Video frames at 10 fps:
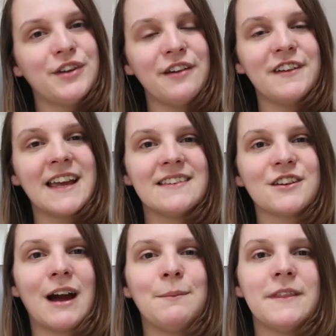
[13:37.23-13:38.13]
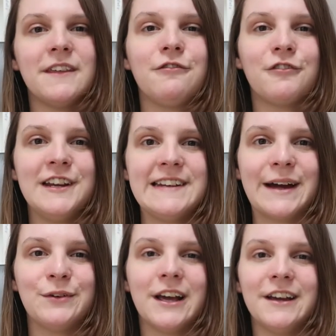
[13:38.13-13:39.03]
Don't forget to grab the free
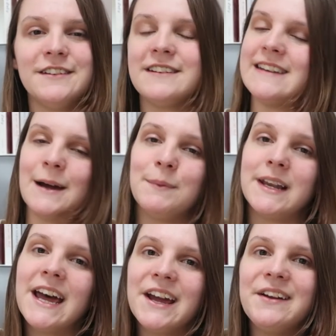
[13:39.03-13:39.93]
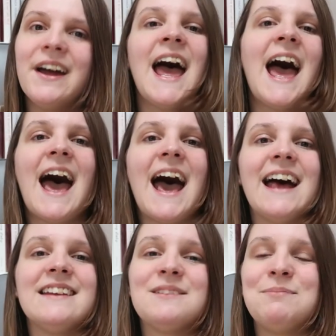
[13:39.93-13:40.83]
download down below,
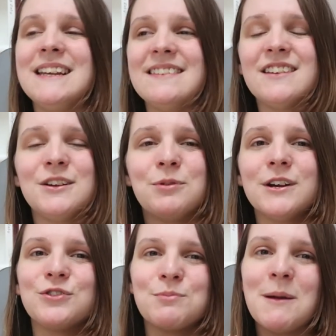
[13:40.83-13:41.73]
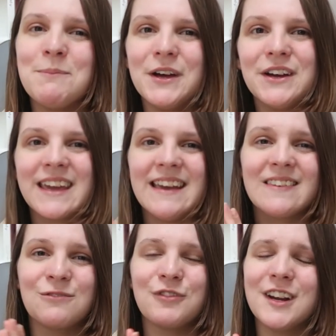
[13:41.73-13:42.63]
and please do pre-order my book.
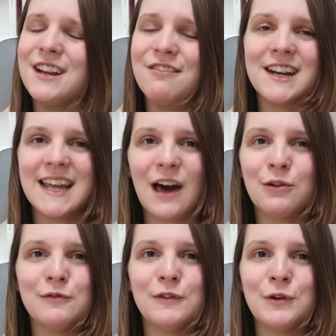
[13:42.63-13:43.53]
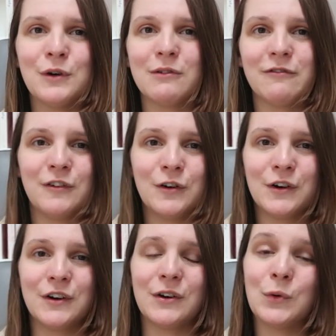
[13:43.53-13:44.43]
It's really, really helpful
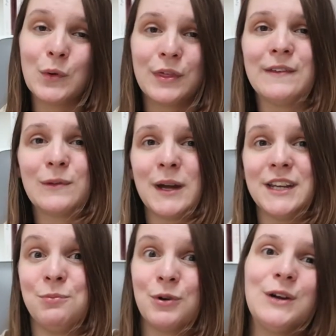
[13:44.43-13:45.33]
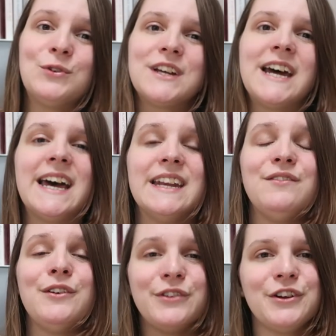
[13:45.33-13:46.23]
for authors when you pre-order, and
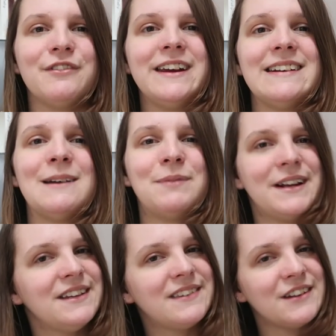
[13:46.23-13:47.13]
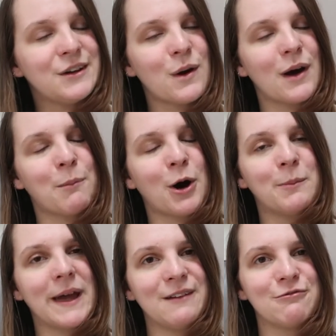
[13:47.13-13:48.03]
if you do read it, please do
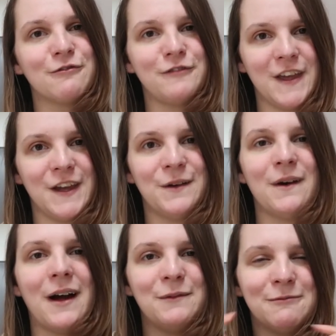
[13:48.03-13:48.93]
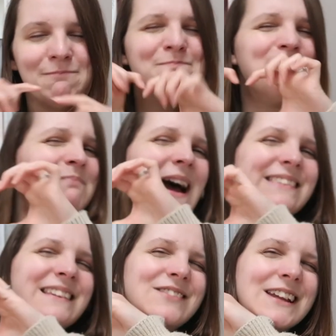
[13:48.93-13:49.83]
pop a review. I would
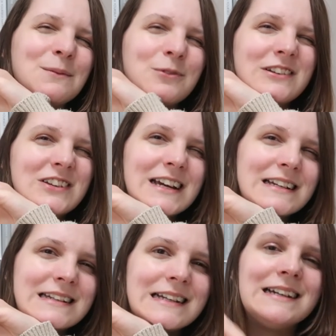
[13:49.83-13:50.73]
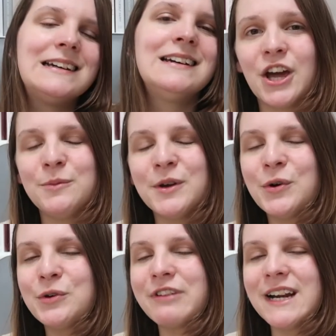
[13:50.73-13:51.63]
massively appreciate it. And I hope you're
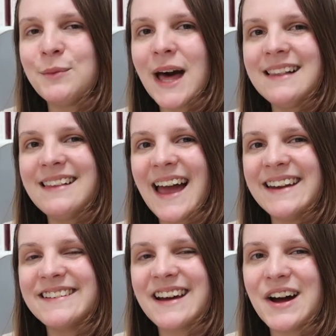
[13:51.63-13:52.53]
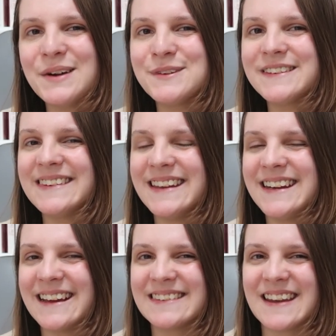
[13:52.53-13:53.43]
all really well, and I will see you
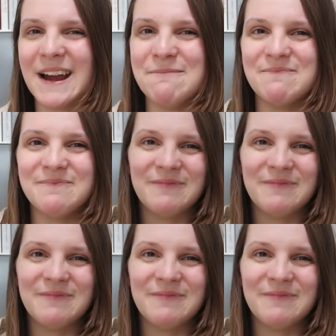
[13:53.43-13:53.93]
next time.